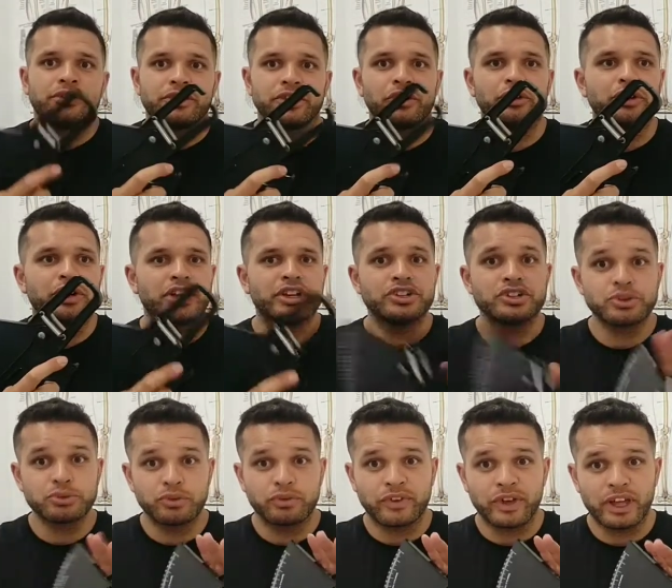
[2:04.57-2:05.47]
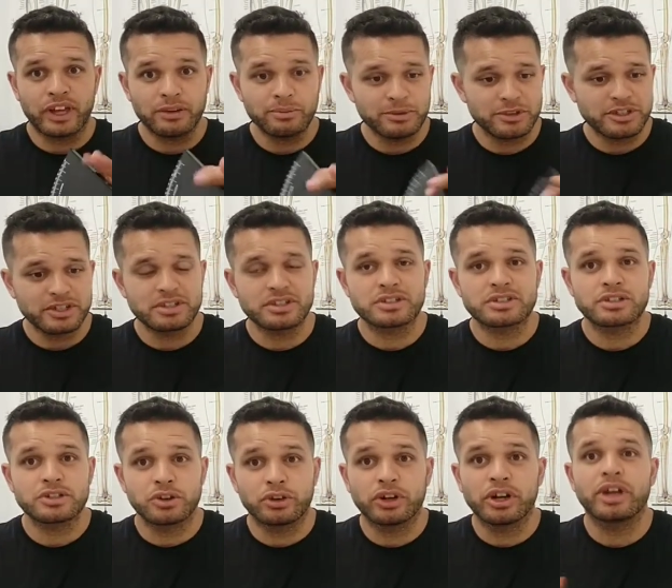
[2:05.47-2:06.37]
The only issue with calipers
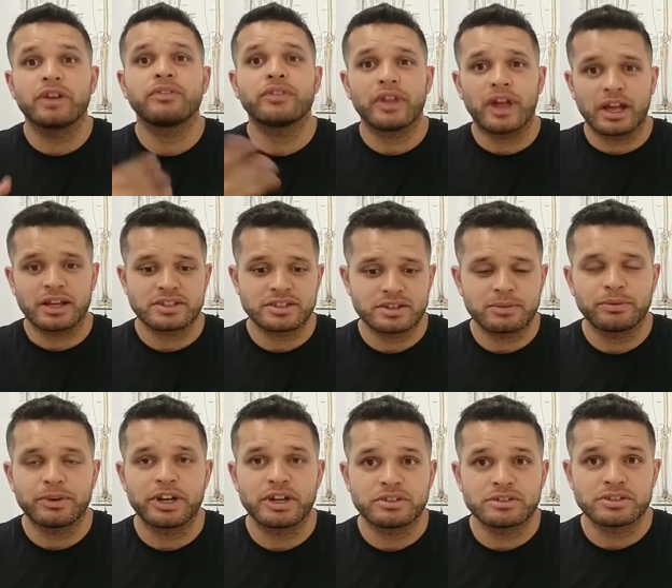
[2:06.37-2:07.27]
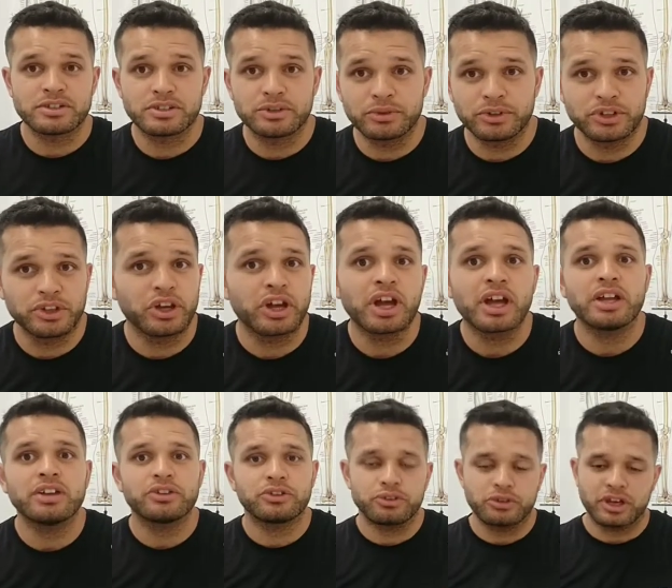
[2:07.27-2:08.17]
is you're going to have to ask someone else to do it. You
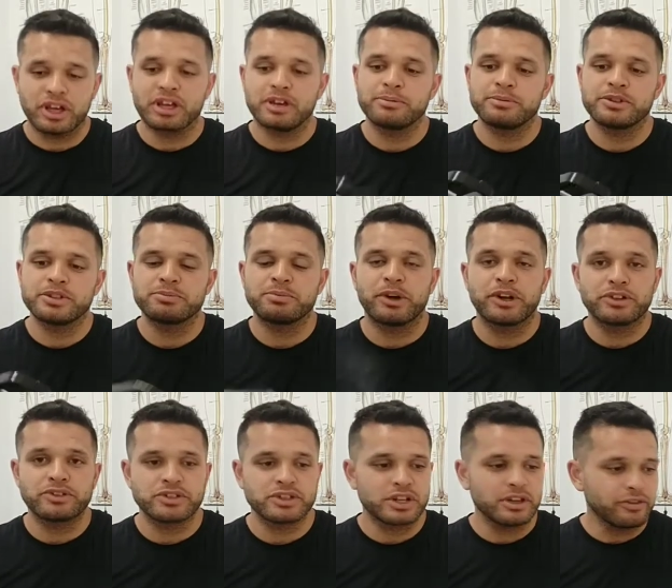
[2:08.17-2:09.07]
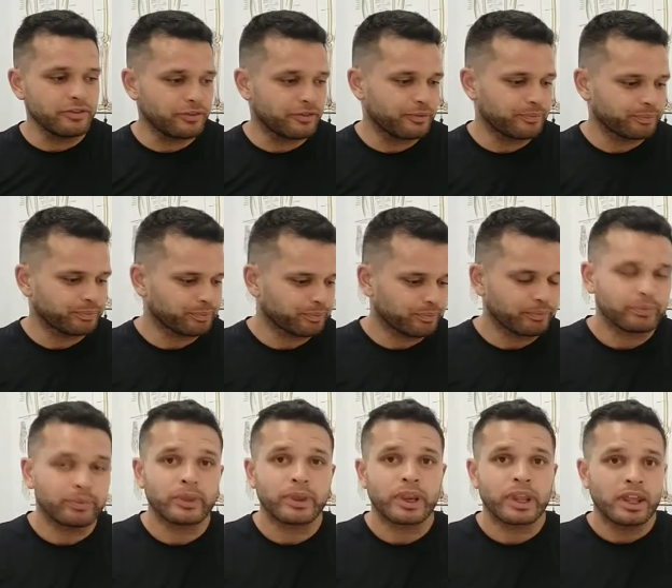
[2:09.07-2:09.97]
can't do calipers by yourself.
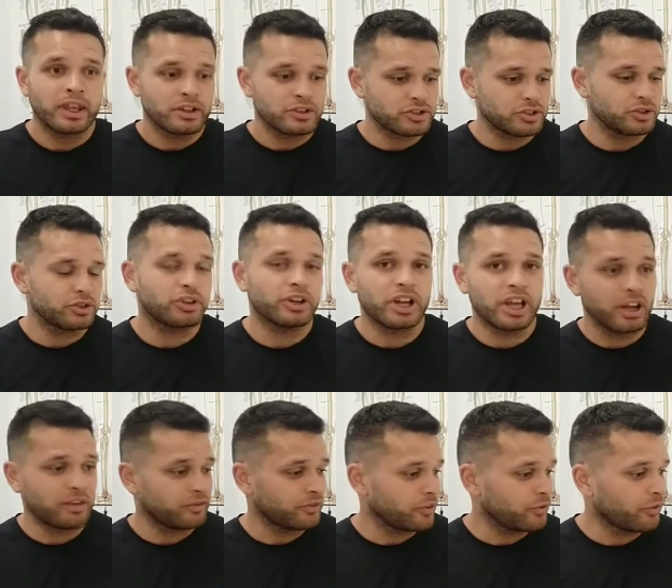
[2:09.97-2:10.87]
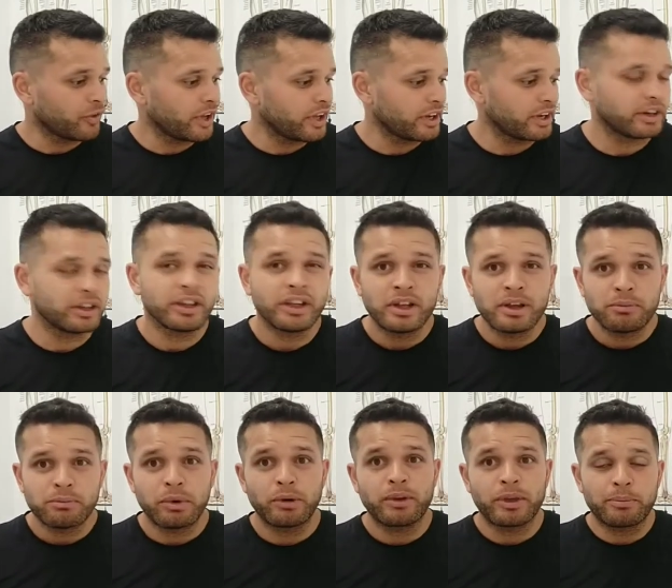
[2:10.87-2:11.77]
So you're going to have to find
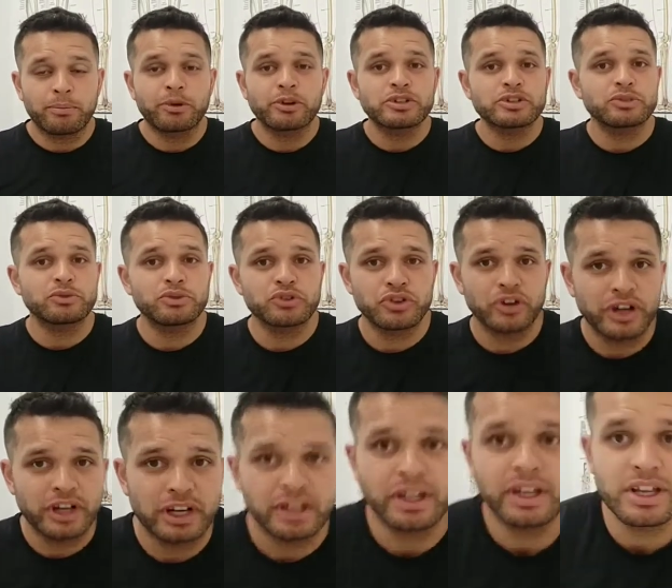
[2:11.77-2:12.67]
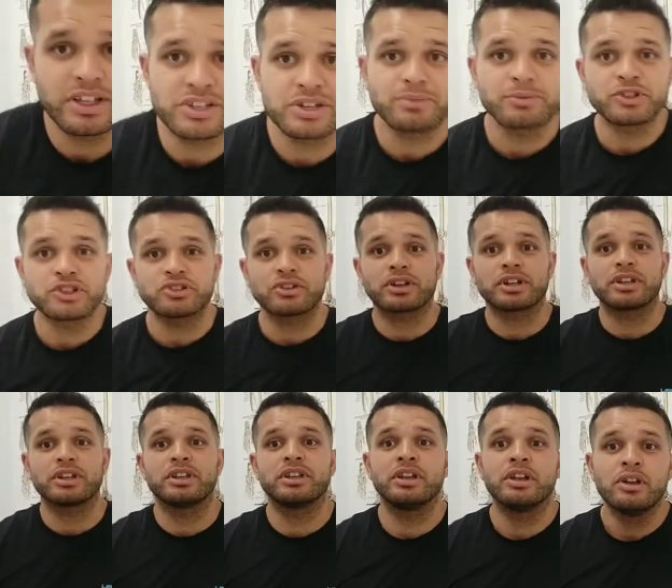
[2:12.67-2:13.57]
probably a personal trainer, a gym
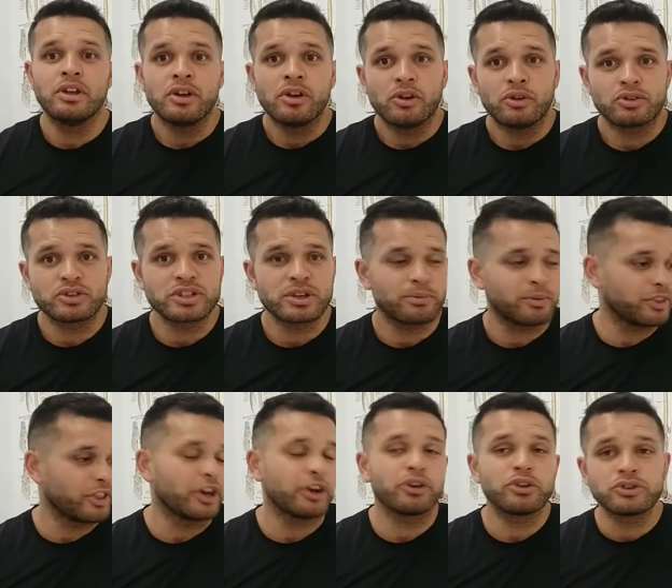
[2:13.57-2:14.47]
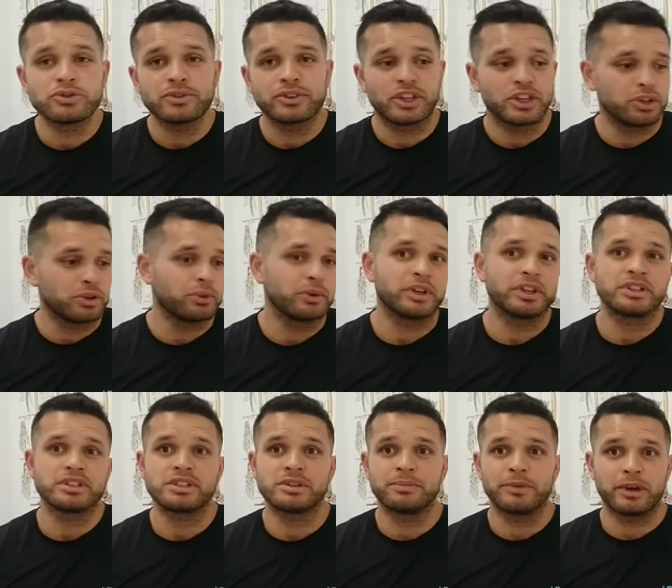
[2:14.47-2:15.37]
instructor, or someone that knows what they're
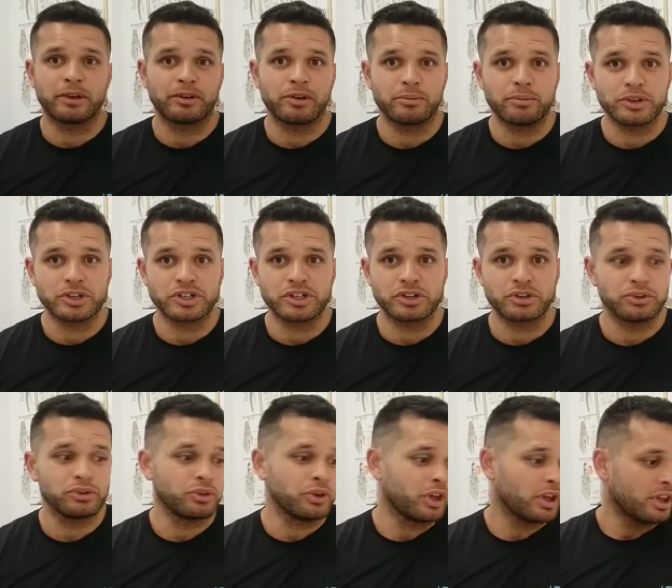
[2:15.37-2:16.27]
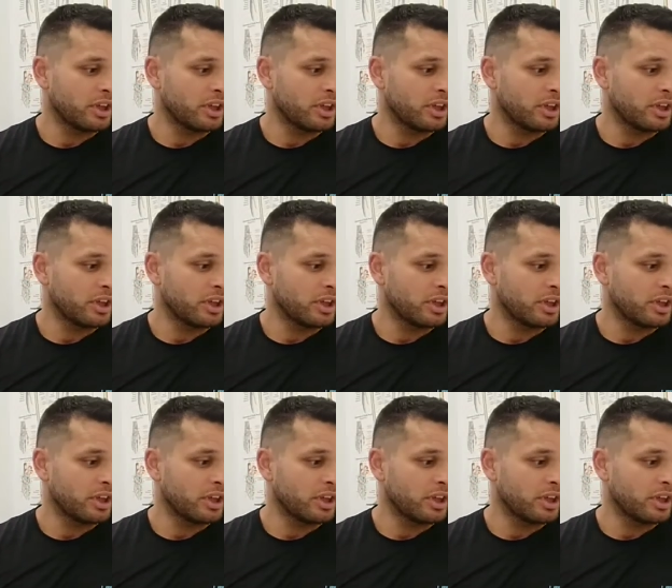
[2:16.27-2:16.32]
doing to be able to measure you.